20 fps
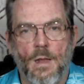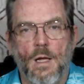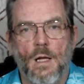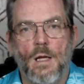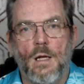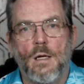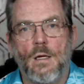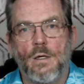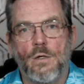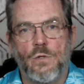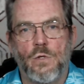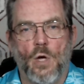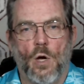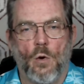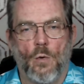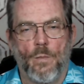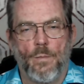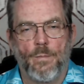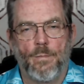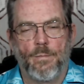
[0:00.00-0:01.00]
So,
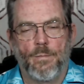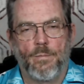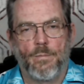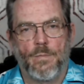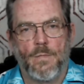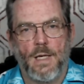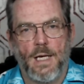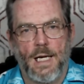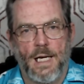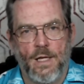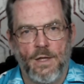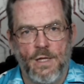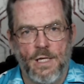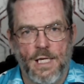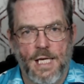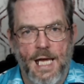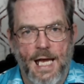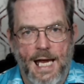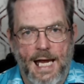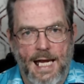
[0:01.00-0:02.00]
in the
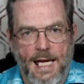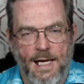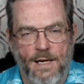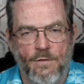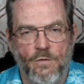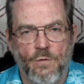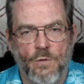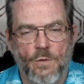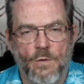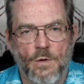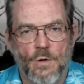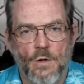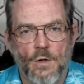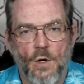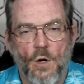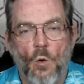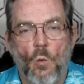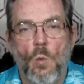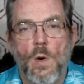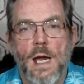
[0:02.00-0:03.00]
cave,
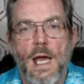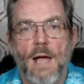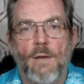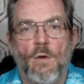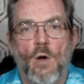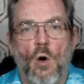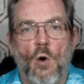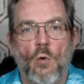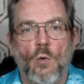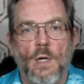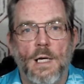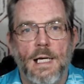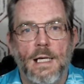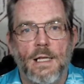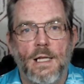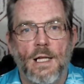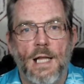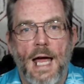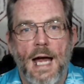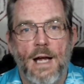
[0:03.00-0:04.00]
we have only the
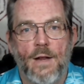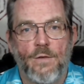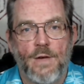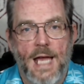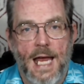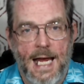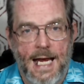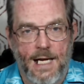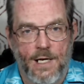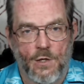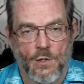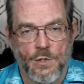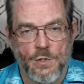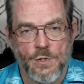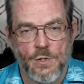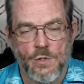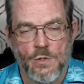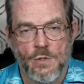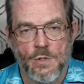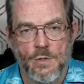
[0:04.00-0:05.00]
light of
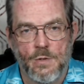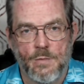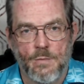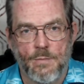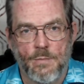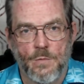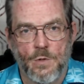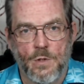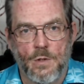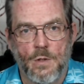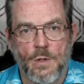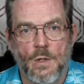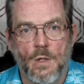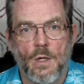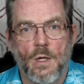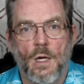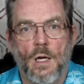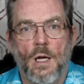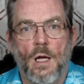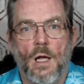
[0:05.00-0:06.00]
candles.
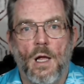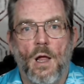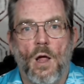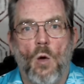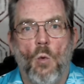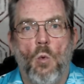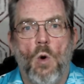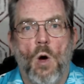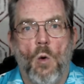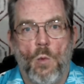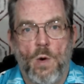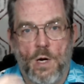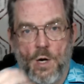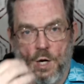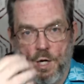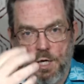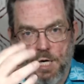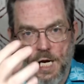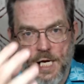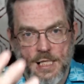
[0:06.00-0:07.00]
What we are
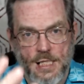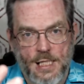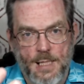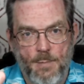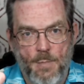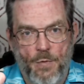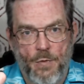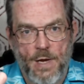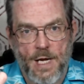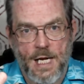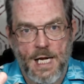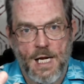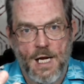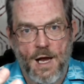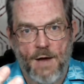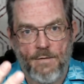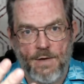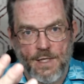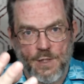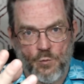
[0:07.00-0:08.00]
accustomed to thinking of
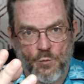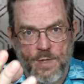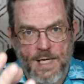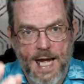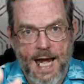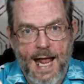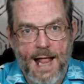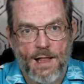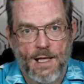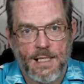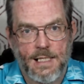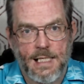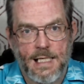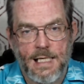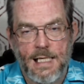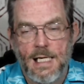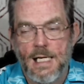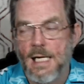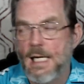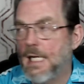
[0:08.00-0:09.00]
as reality
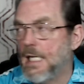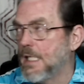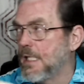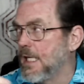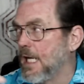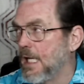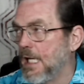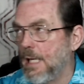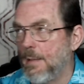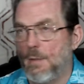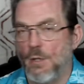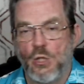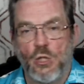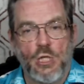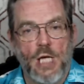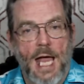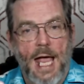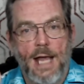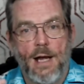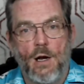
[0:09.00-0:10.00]
is nothing but
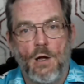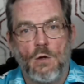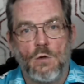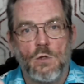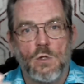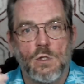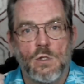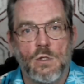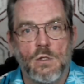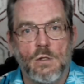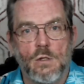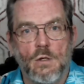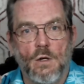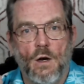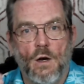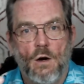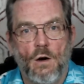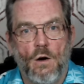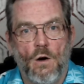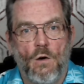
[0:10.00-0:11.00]
shadows
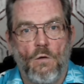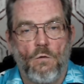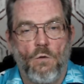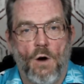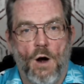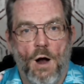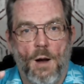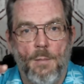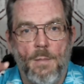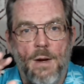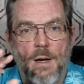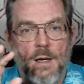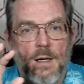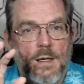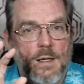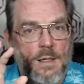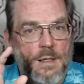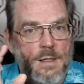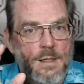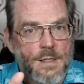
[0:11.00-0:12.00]
from
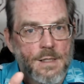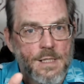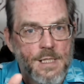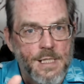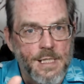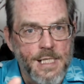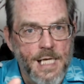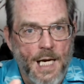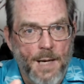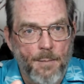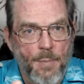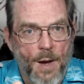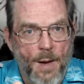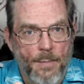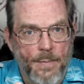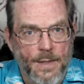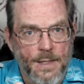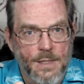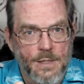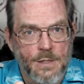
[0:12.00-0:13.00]
stick
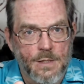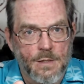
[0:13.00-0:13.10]
puppets.